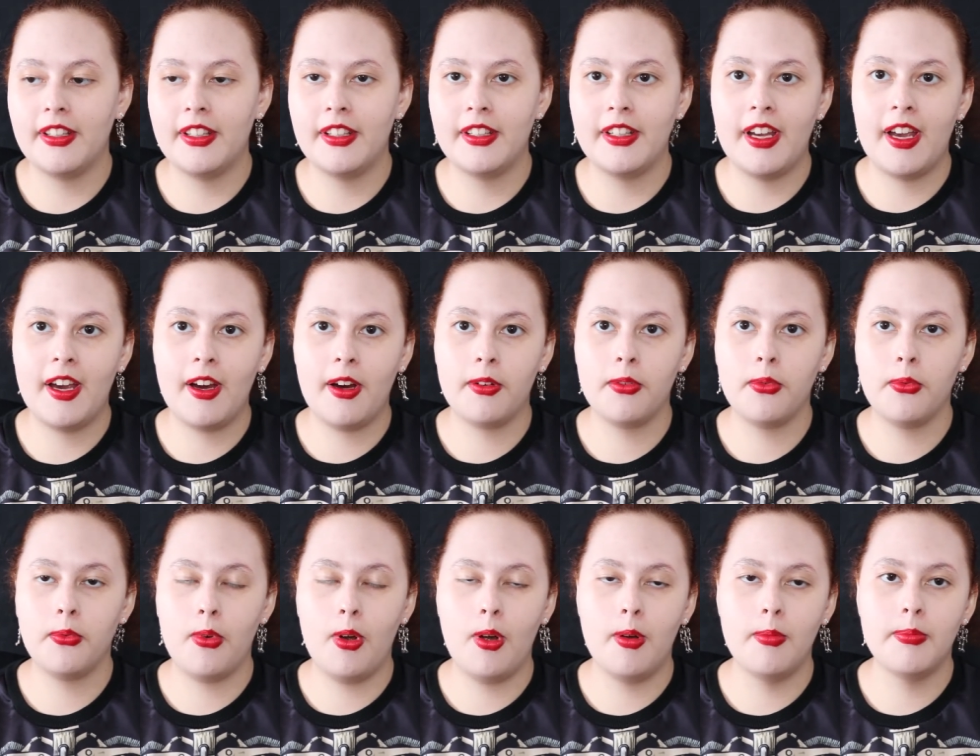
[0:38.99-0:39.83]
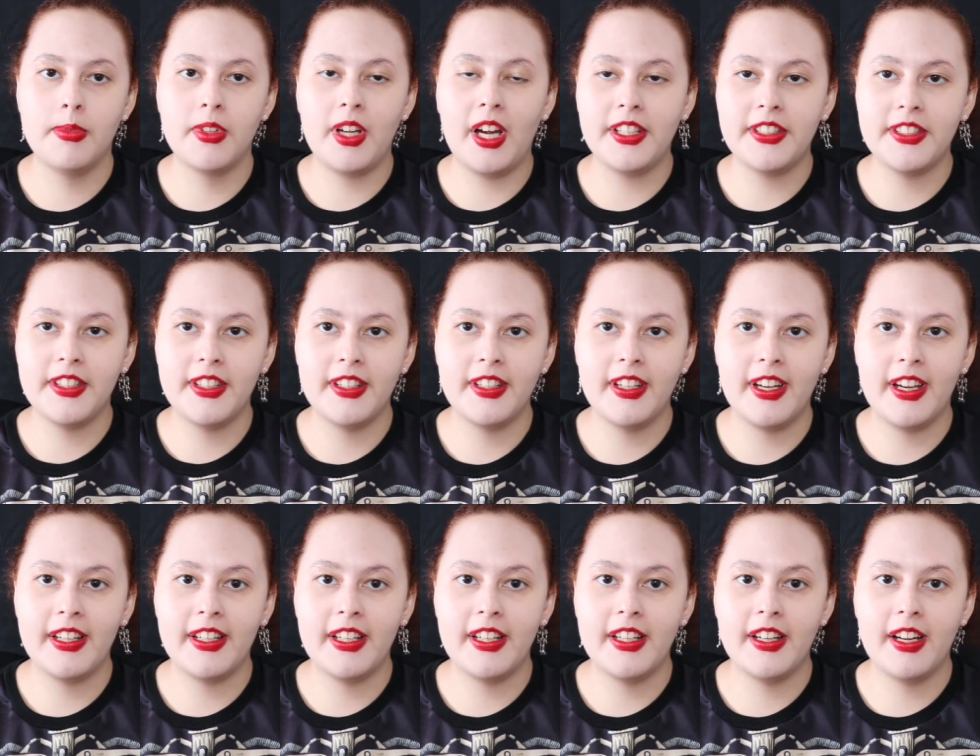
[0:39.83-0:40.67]
It aired from
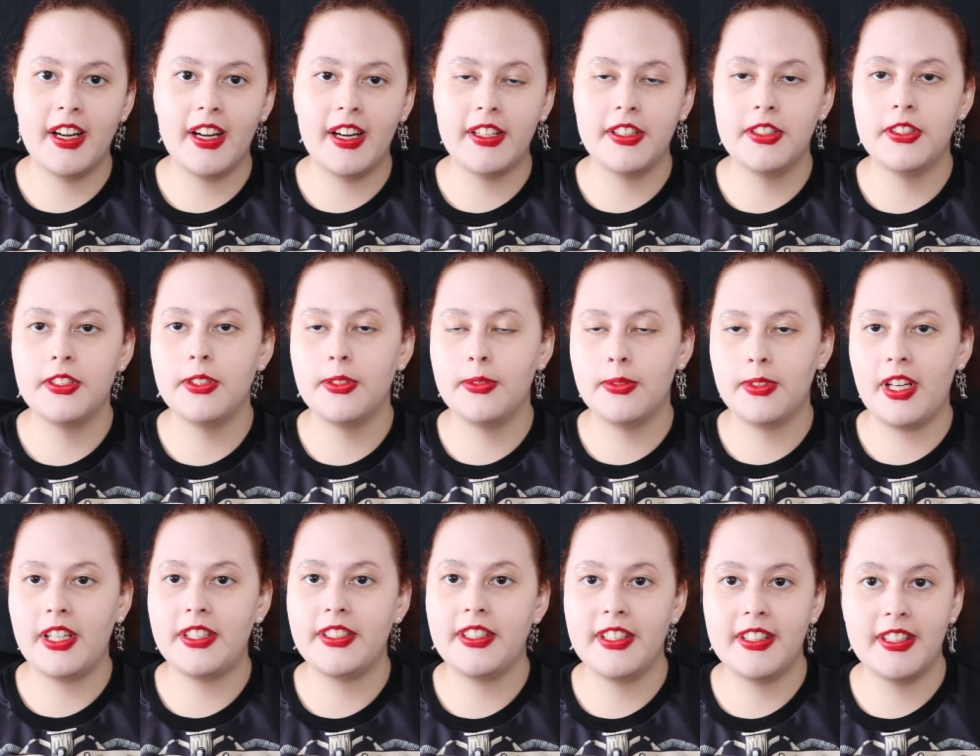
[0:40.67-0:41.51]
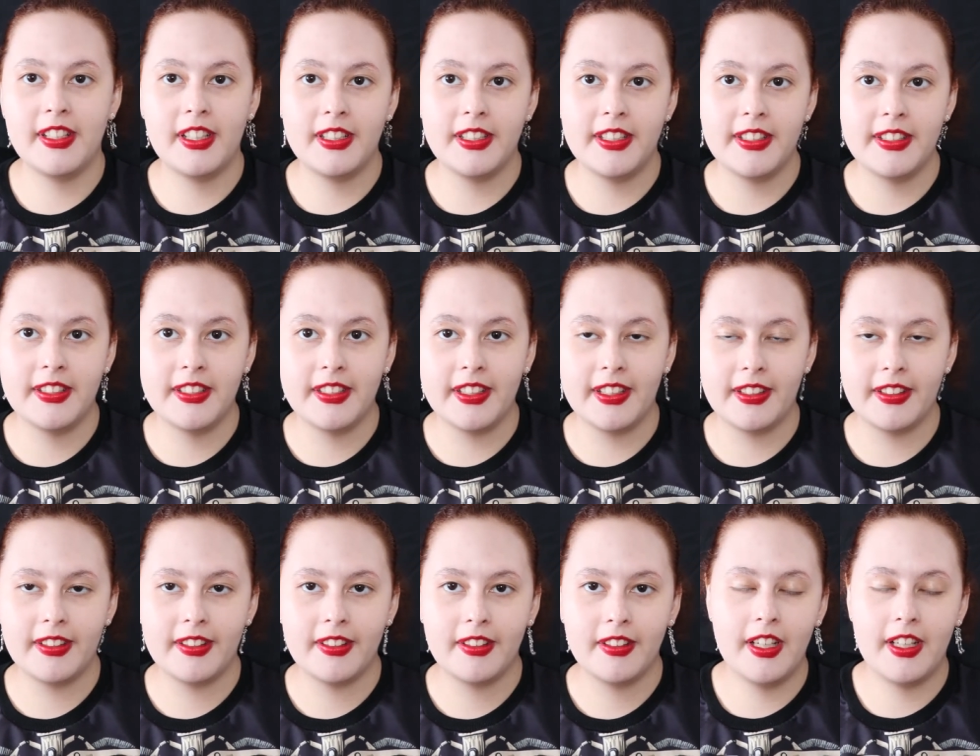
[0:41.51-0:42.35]
1989 to
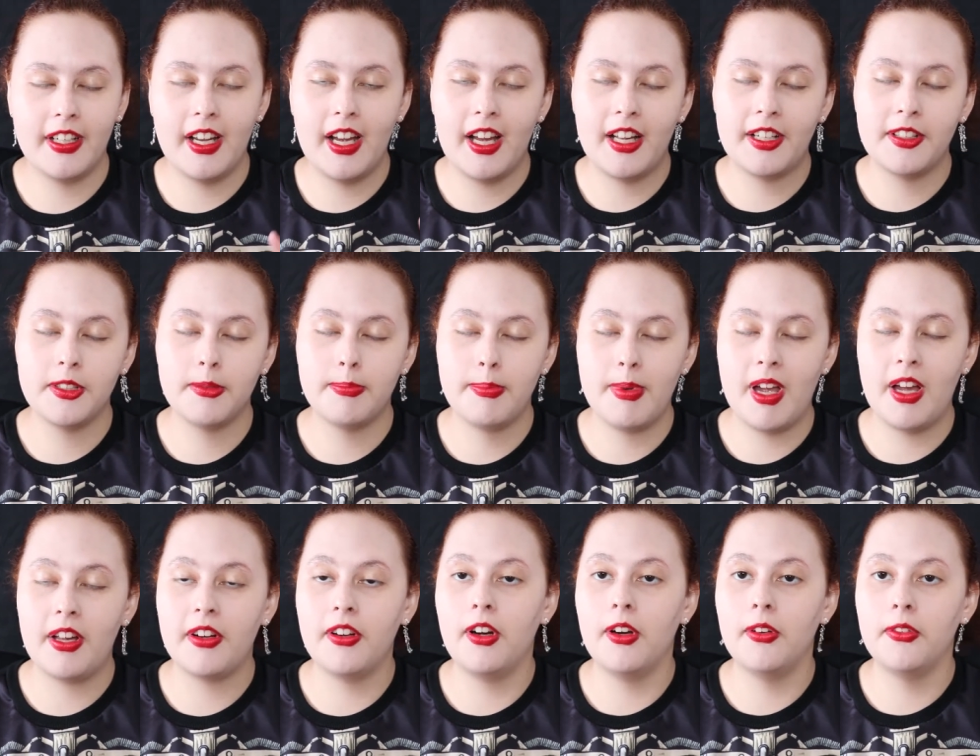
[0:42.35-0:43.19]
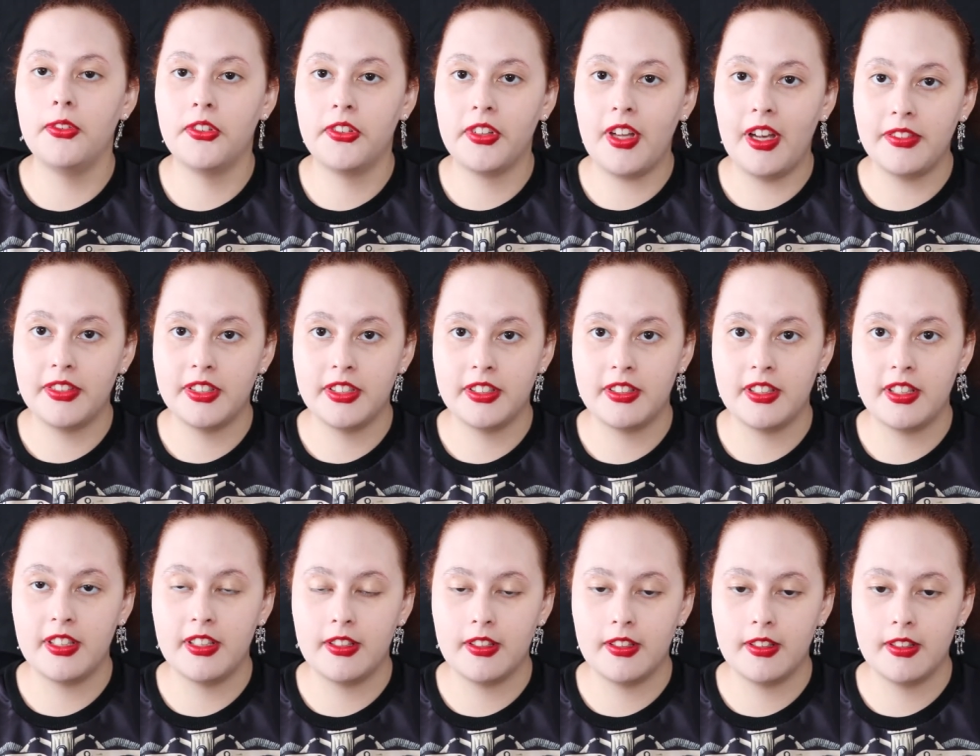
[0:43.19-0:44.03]
1996 and it had a span of 7
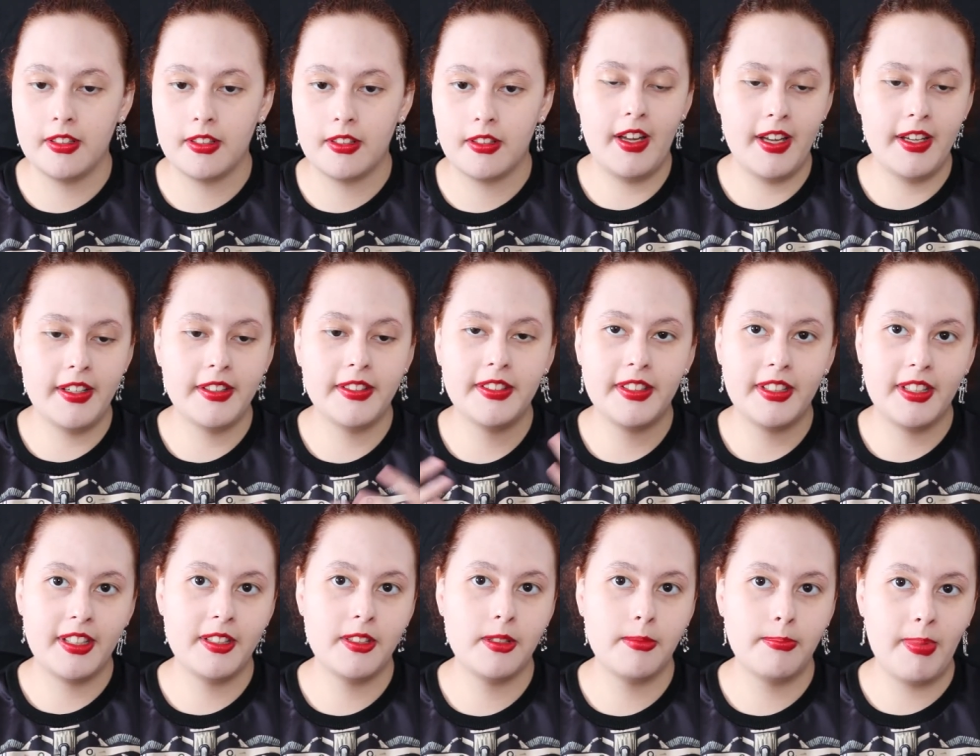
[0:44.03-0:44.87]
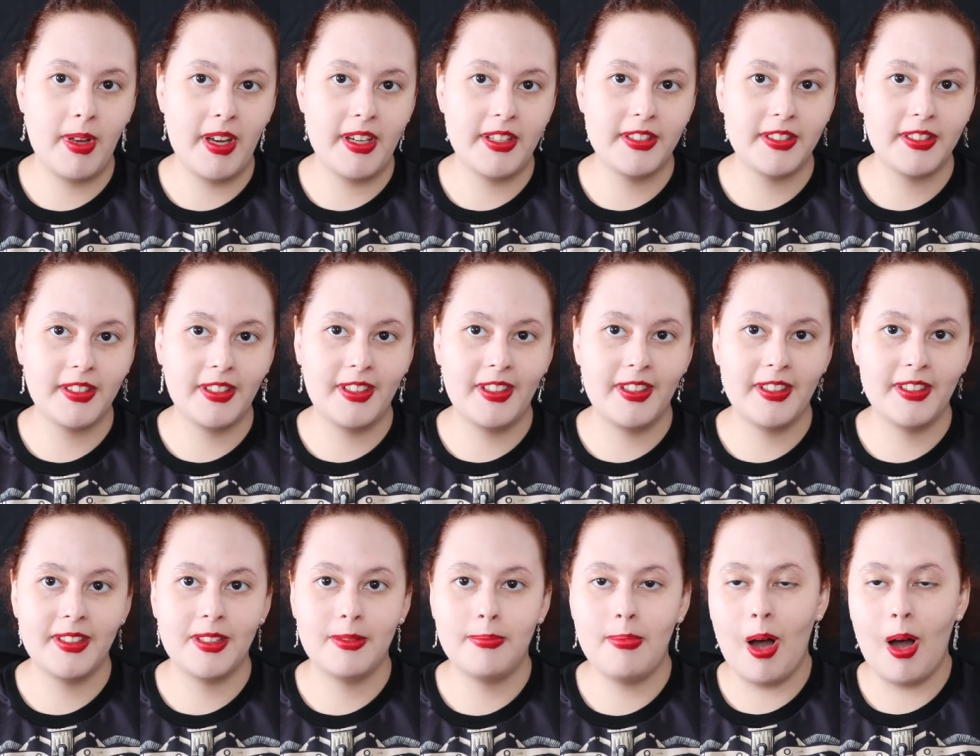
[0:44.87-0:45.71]
seasons. And it is based on the